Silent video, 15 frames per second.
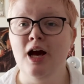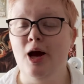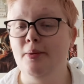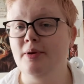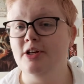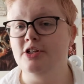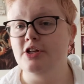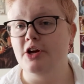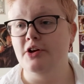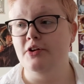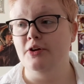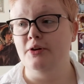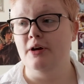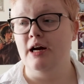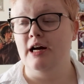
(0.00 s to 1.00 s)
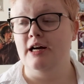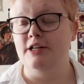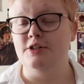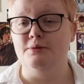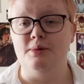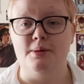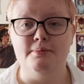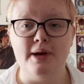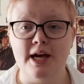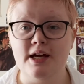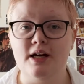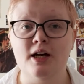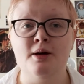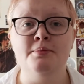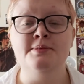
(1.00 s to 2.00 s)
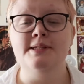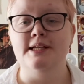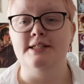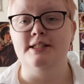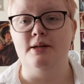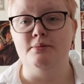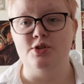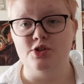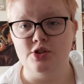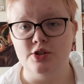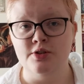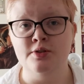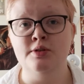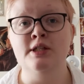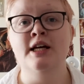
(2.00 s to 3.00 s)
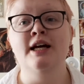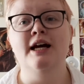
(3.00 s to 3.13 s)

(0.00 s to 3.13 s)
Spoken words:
I'm going to show you doing my makeup, setting up the shoot,